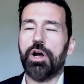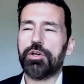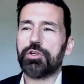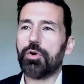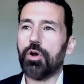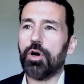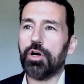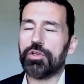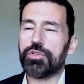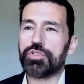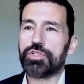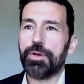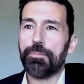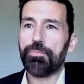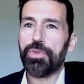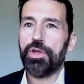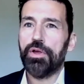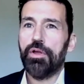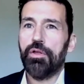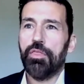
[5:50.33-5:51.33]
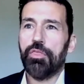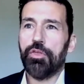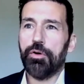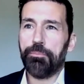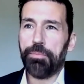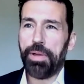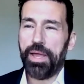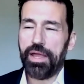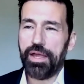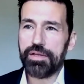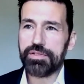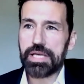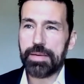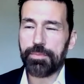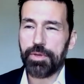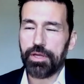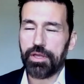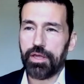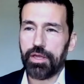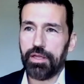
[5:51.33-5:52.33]
Dr. Oz, the
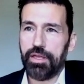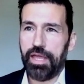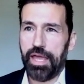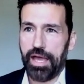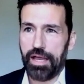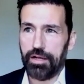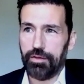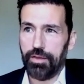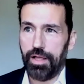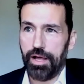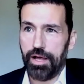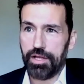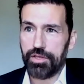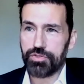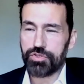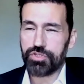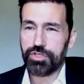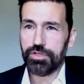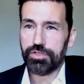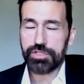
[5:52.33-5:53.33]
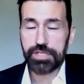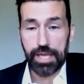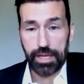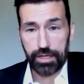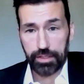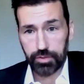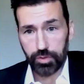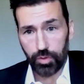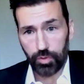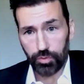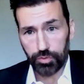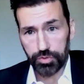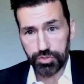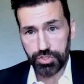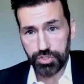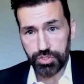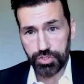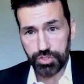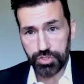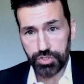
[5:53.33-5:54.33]
pandemic catalyzed
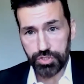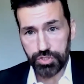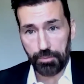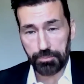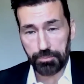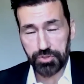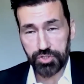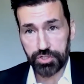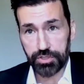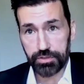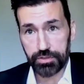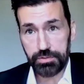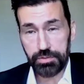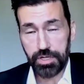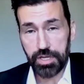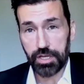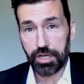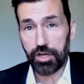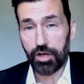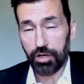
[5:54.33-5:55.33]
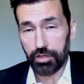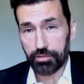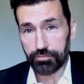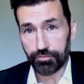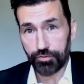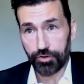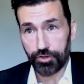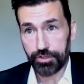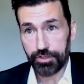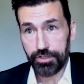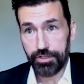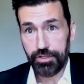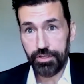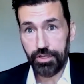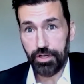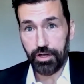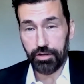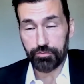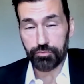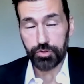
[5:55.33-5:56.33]
technology, the adoption and comfort
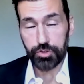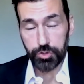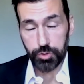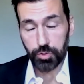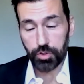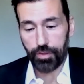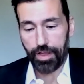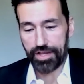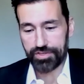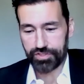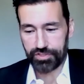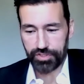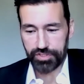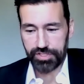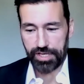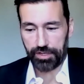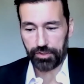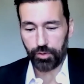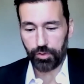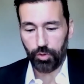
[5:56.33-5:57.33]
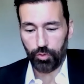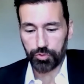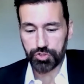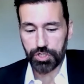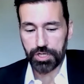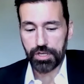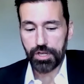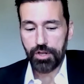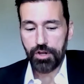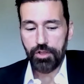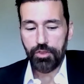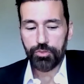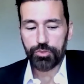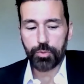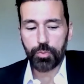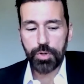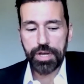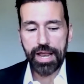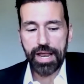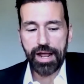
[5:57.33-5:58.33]
of utilizing the technology.
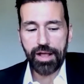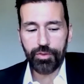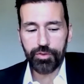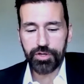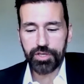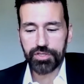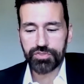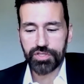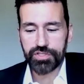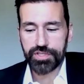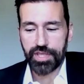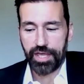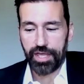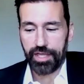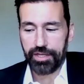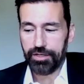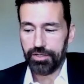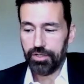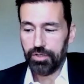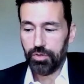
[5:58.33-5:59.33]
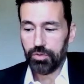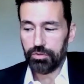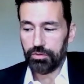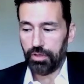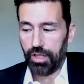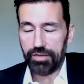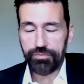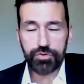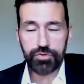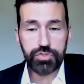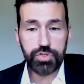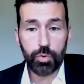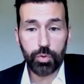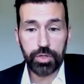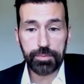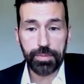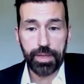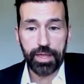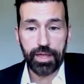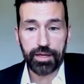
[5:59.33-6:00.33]
The reality is that life is
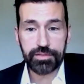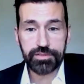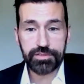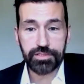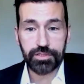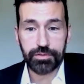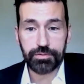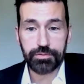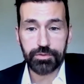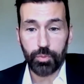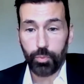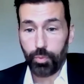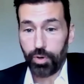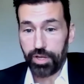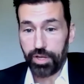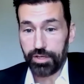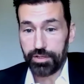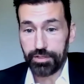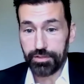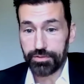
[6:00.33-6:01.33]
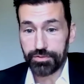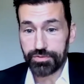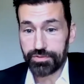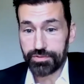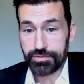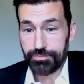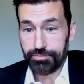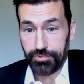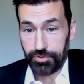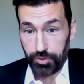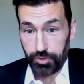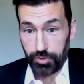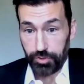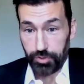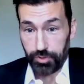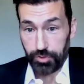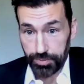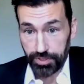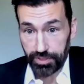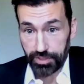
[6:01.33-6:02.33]
going back to the way it used to